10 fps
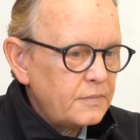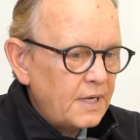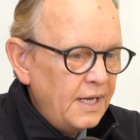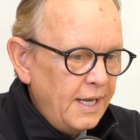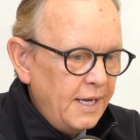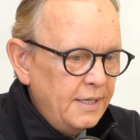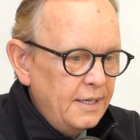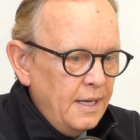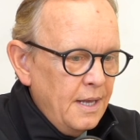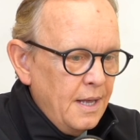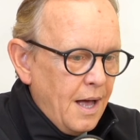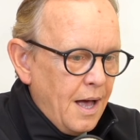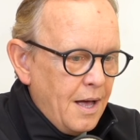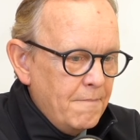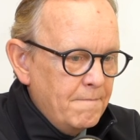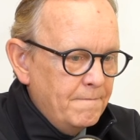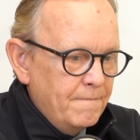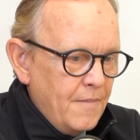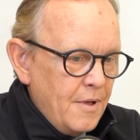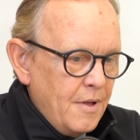And
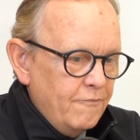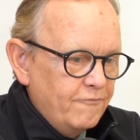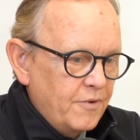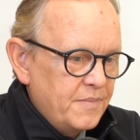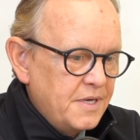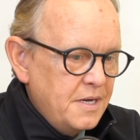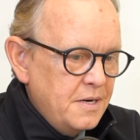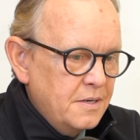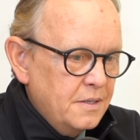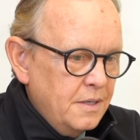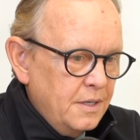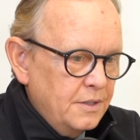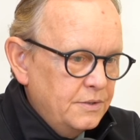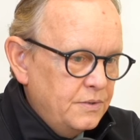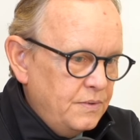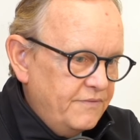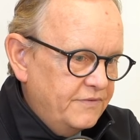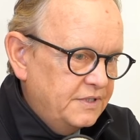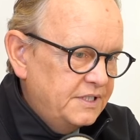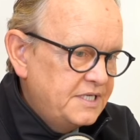from here to
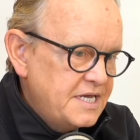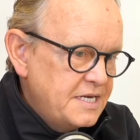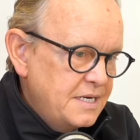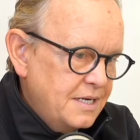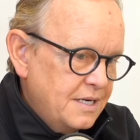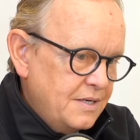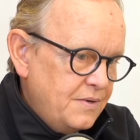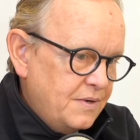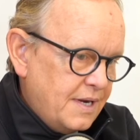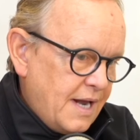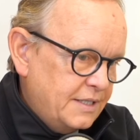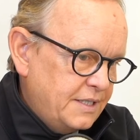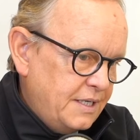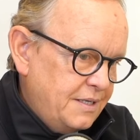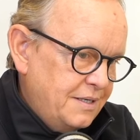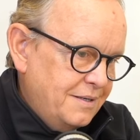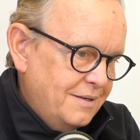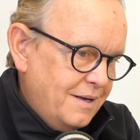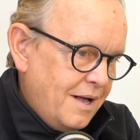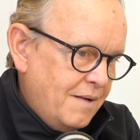even C, you can actually
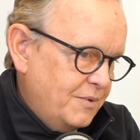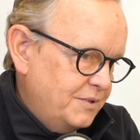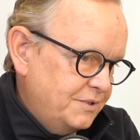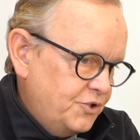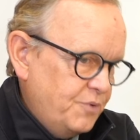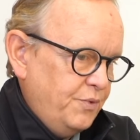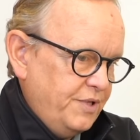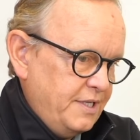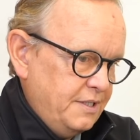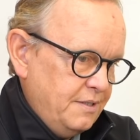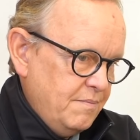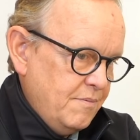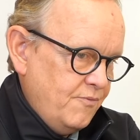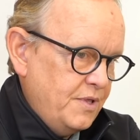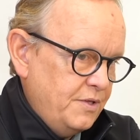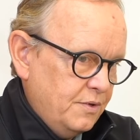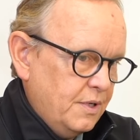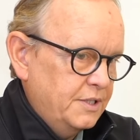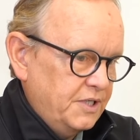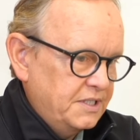almost triple it with your
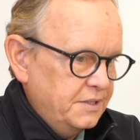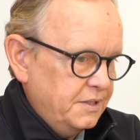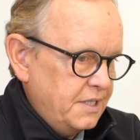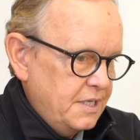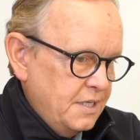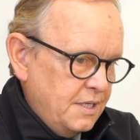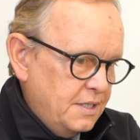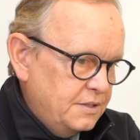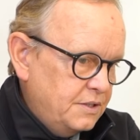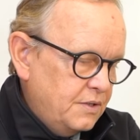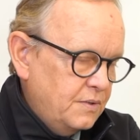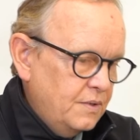contractility. So